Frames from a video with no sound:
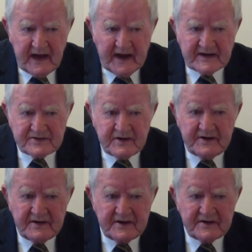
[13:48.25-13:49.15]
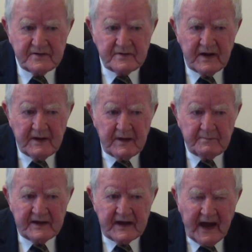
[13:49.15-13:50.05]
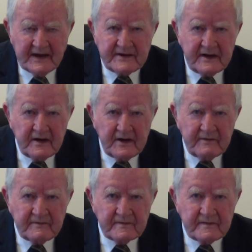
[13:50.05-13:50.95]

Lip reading: anxiety to be anti-life